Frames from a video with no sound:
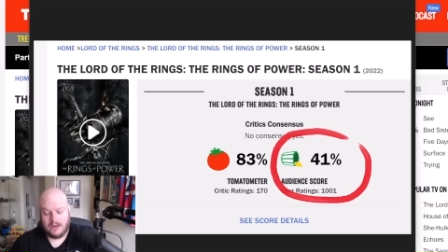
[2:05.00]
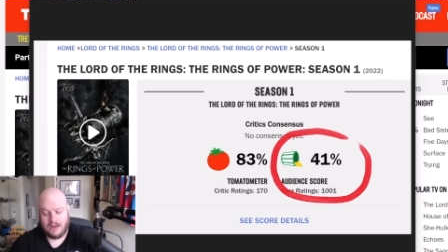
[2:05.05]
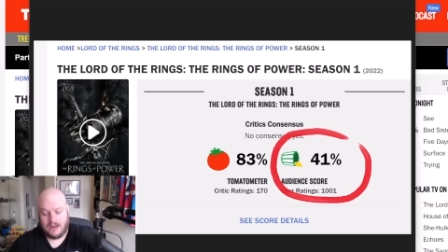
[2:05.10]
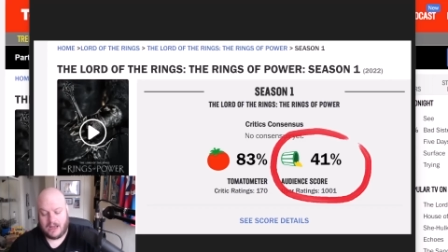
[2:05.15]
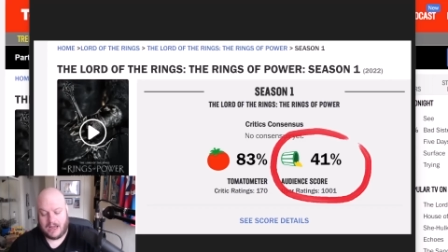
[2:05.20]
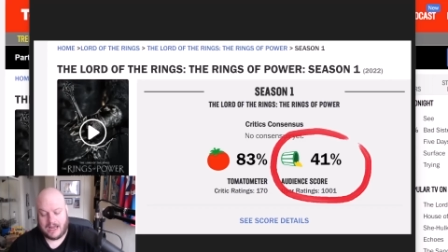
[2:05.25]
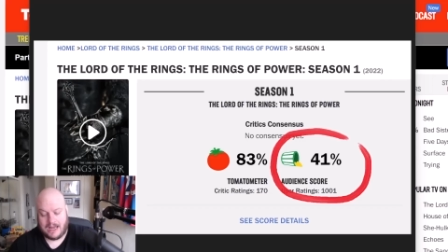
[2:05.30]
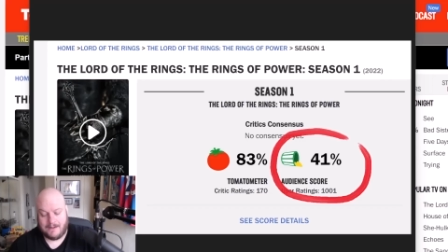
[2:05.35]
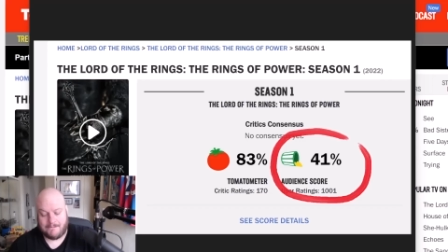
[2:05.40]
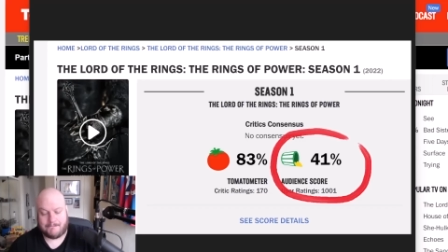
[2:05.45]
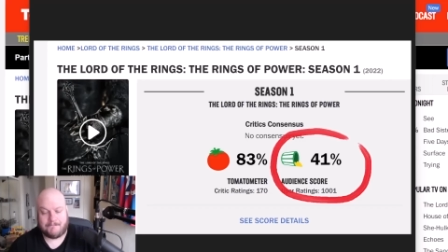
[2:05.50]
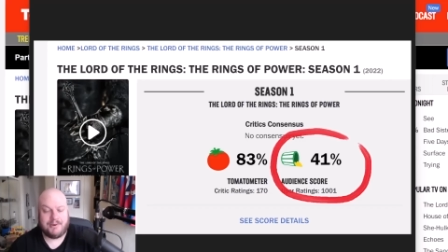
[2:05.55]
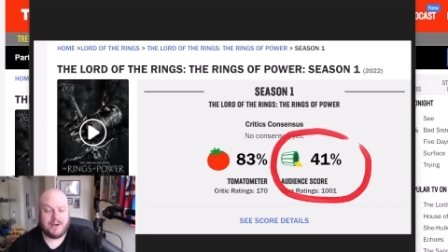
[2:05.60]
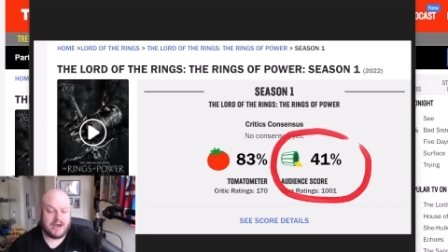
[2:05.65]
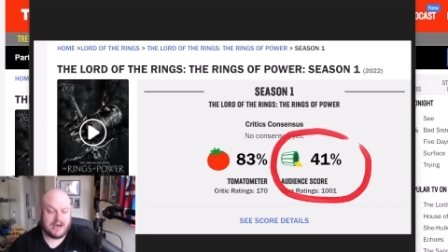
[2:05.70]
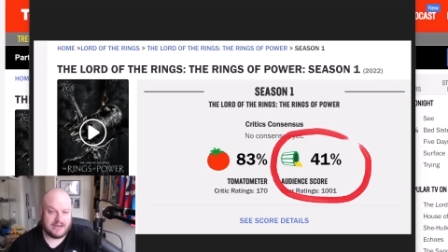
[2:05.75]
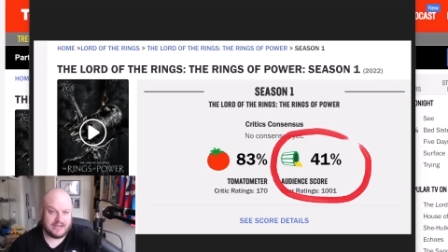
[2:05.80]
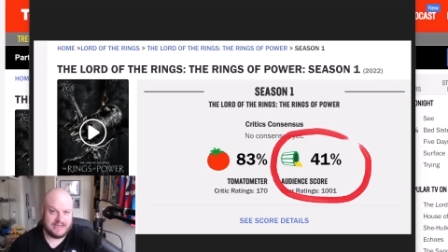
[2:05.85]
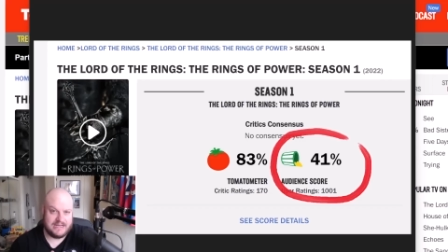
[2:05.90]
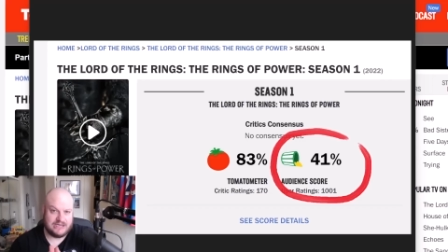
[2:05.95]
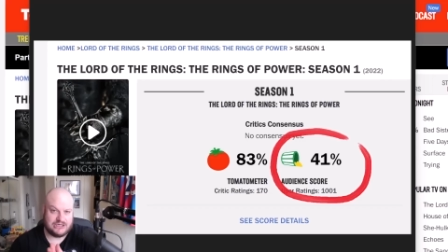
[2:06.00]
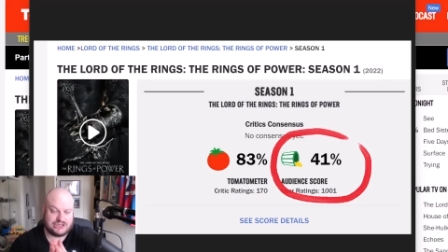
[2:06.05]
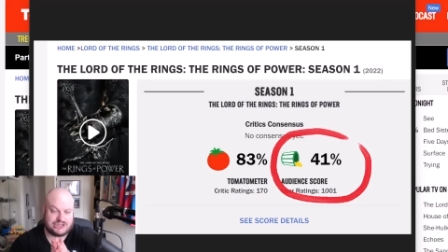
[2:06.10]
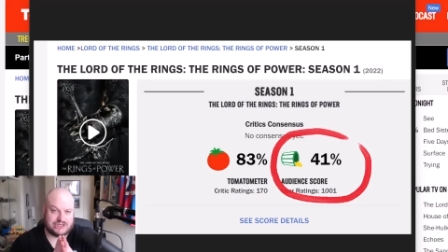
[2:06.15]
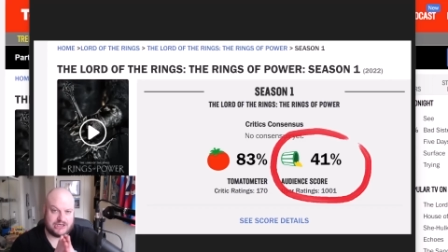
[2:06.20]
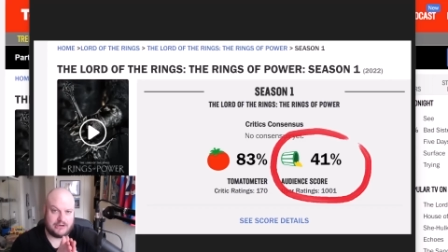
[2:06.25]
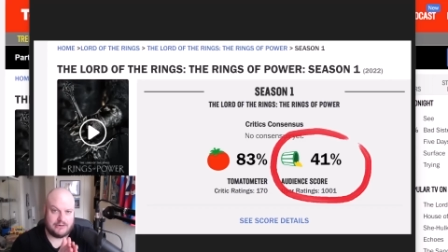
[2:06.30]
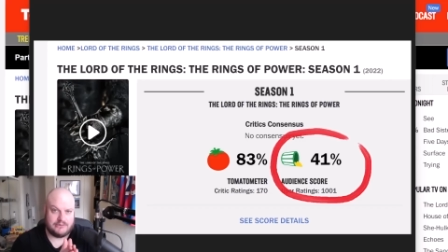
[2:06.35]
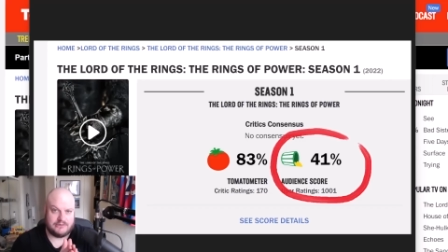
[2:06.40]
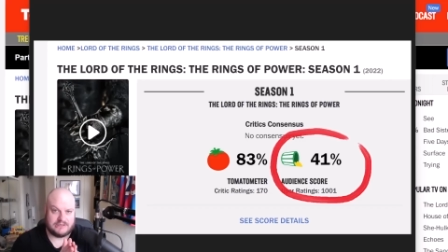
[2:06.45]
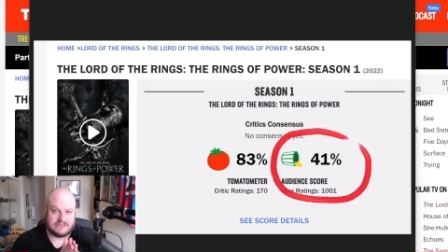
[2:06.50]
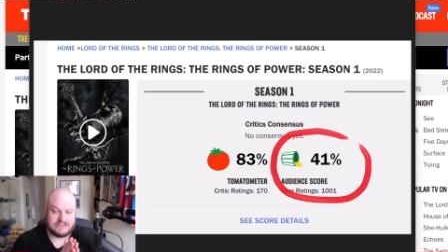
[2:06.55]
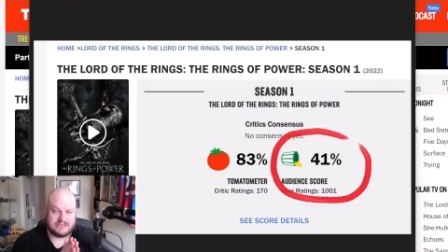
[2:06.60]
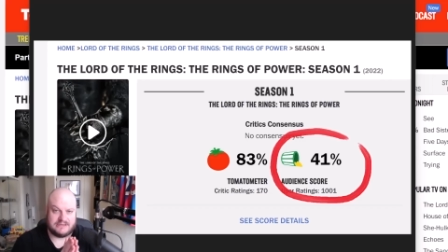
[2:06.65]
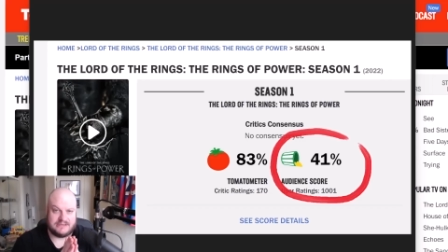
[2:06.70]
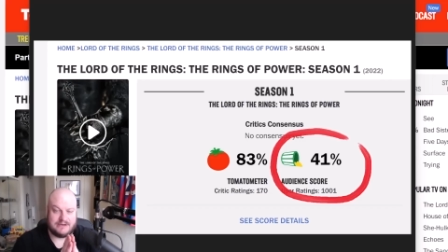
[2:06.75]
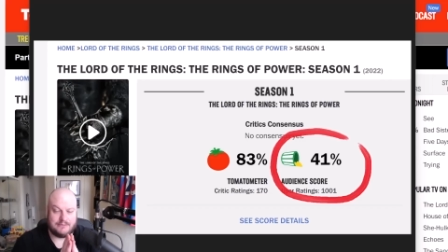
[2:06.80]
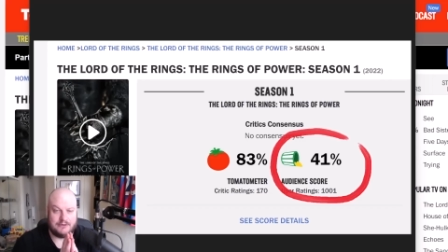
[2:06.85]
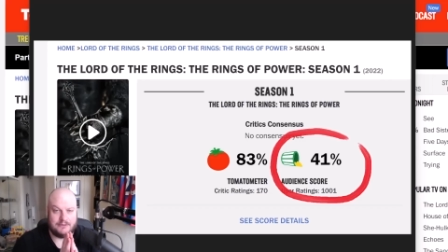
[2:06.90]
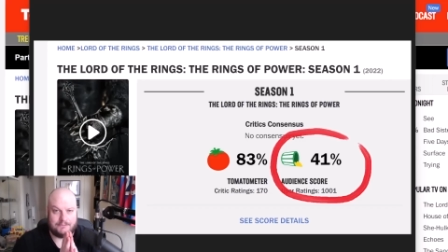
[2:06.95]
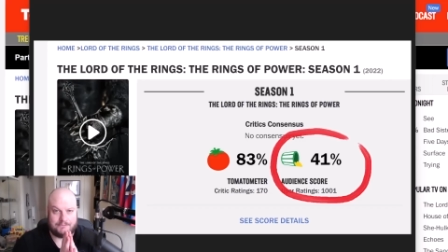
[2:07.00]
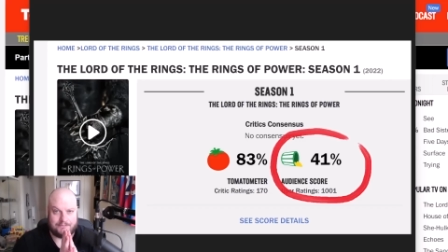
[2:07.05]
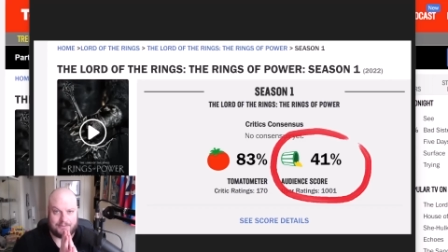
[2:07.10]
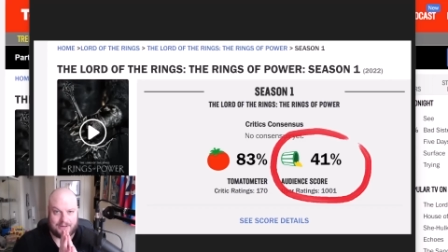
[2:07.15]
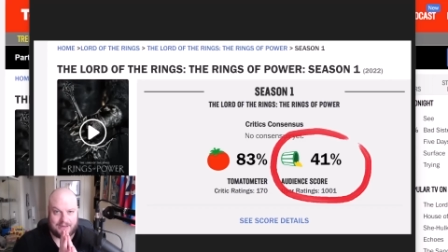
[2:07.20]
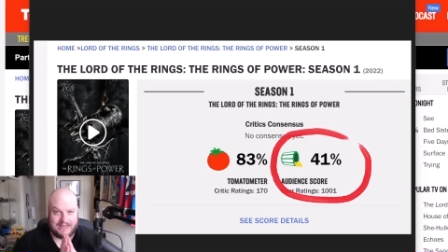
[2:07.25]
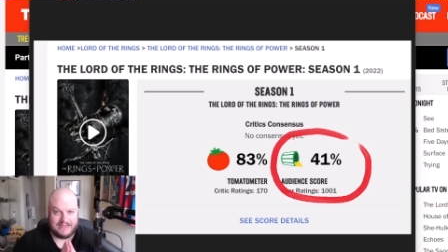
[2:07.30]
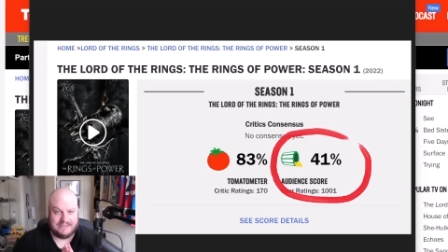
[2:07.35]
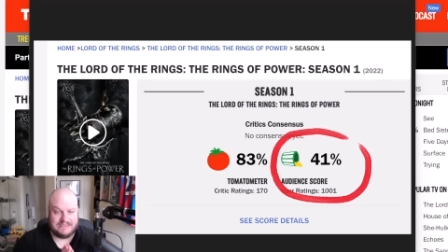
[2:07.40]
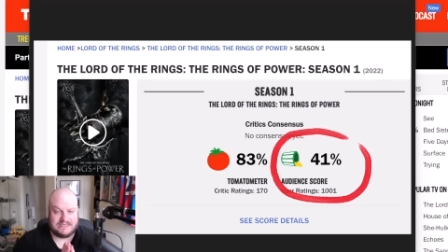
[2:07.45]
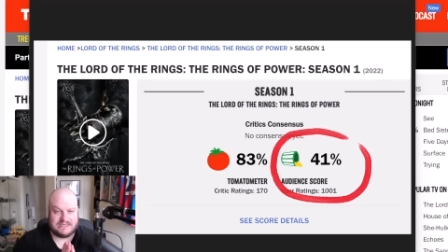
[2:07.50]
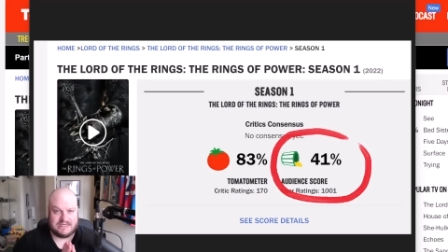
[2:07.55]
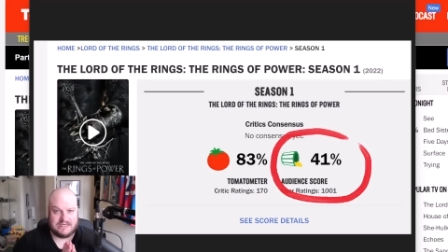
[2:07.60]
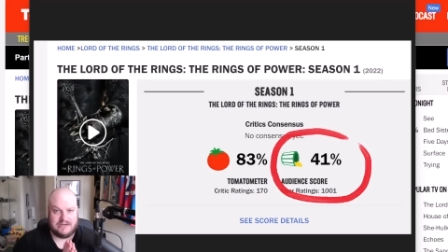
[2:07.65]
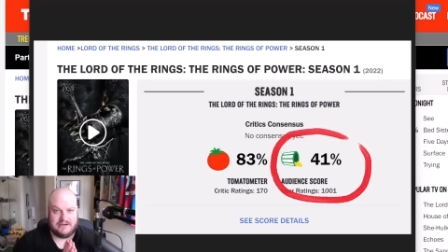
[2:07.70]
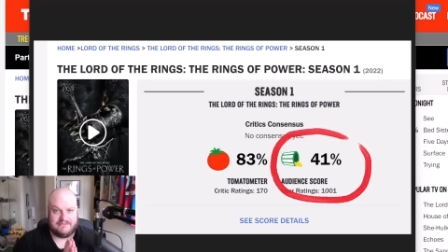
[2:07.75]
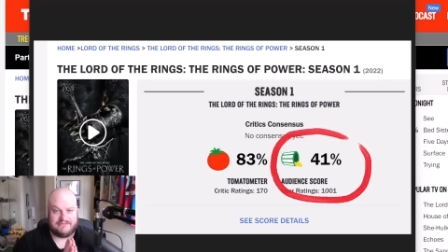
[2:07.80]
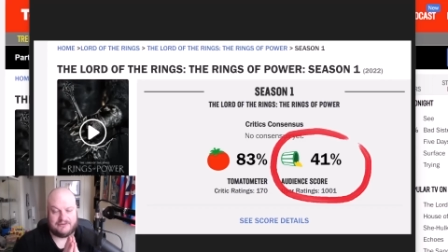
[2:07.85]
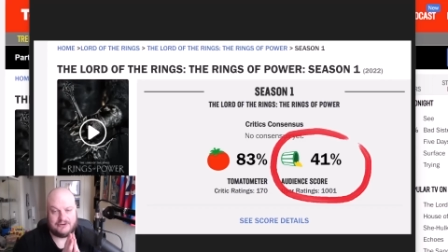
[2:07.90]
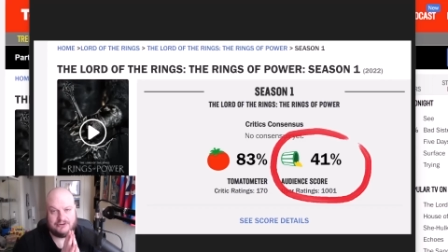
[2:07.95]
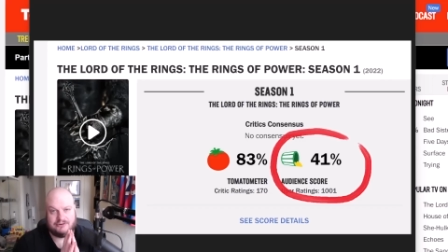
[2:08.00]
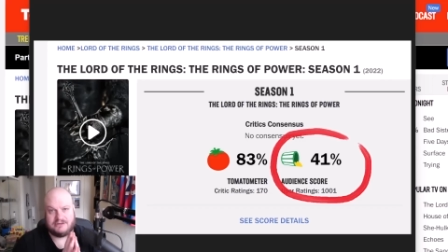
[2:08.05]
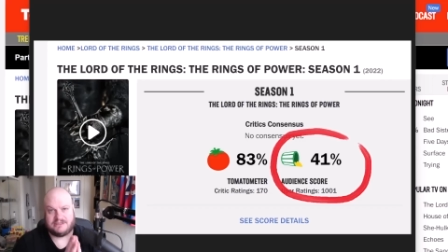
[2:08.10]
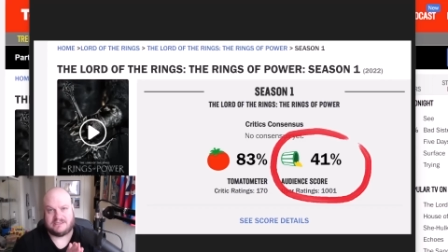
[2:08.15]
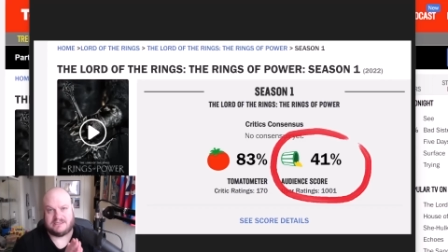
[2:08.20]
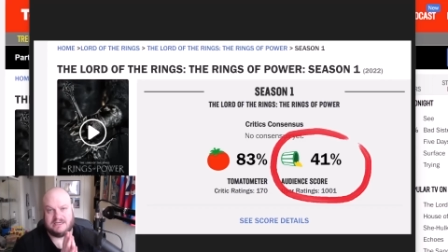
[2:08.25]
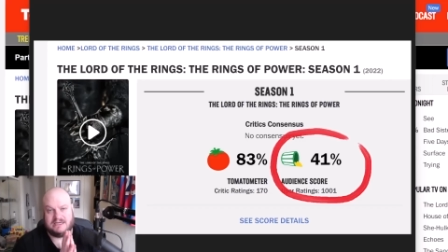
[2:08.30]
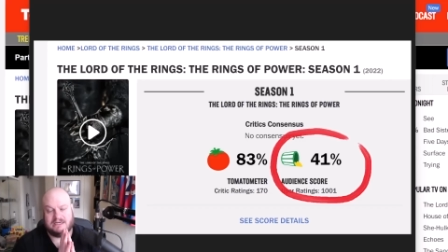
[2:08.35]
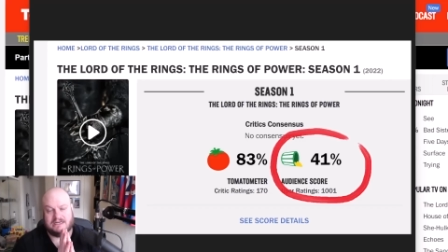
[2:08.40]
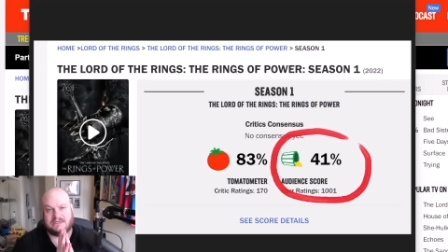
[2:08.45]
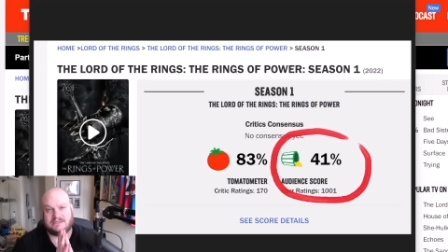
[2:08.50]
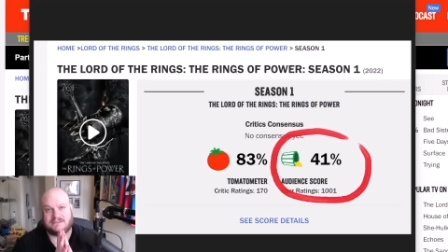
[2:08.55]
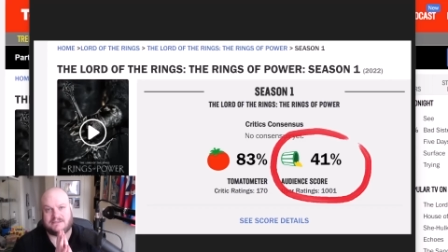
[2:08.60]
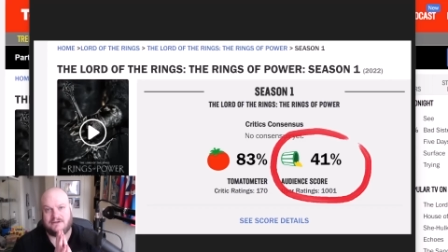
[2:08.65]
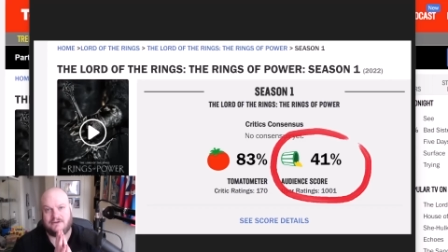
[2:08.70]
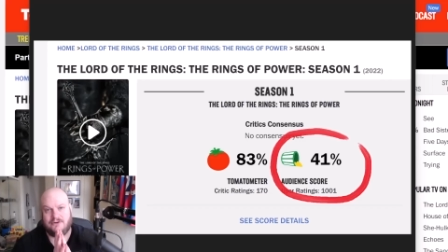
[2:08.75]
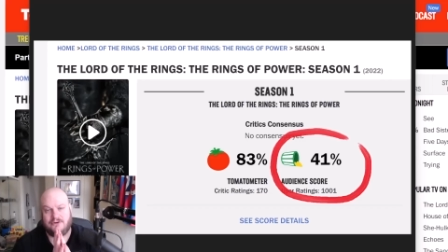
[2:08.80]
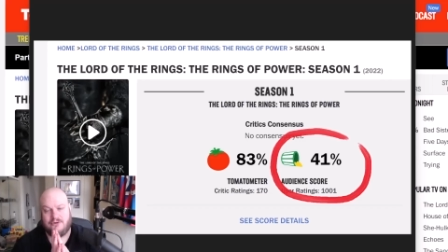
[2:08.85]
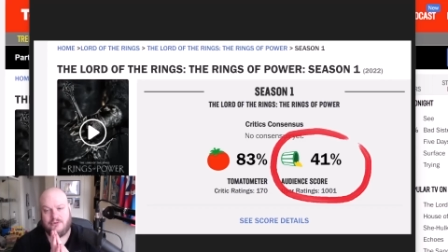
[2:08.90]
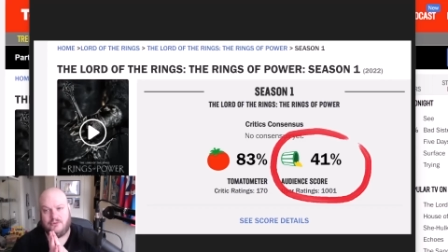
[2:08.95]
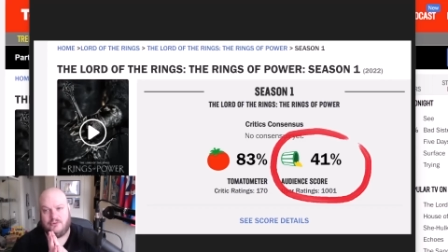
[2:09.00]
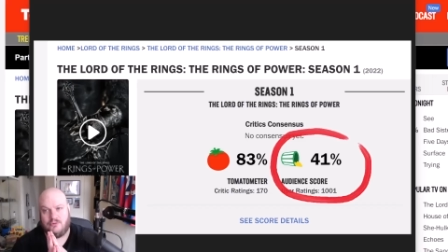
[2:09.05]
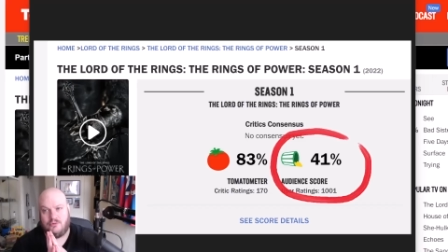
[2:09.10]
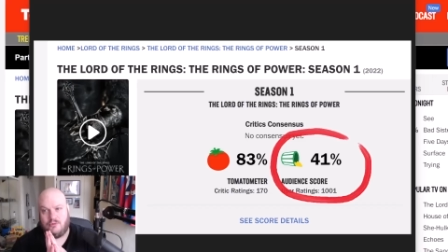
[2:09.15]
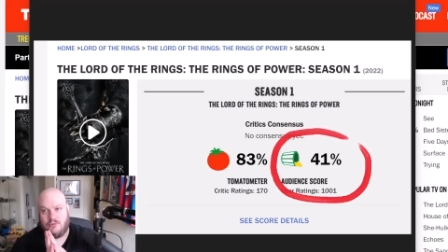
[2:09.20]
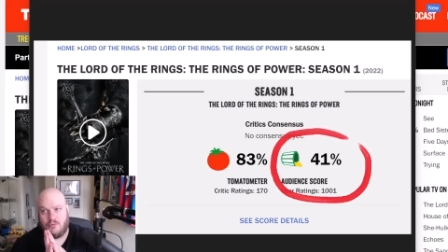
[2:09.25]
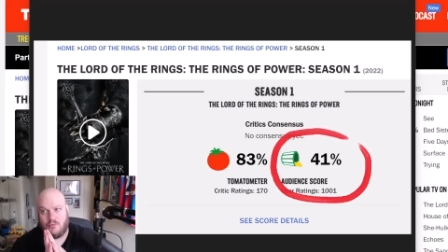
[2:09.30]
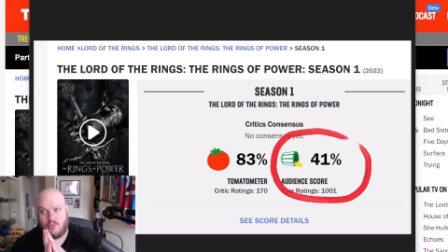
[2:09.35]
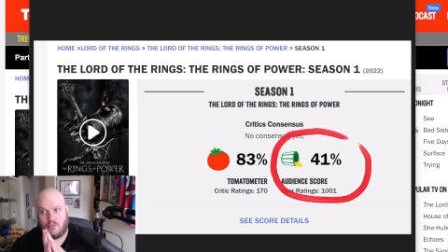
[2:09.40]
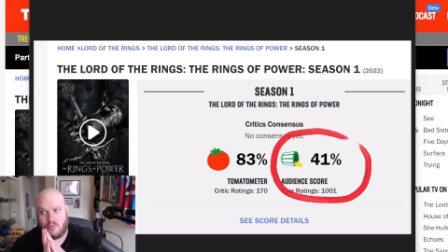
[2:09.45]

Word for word: Uh, but it shows that there were plenty of critics who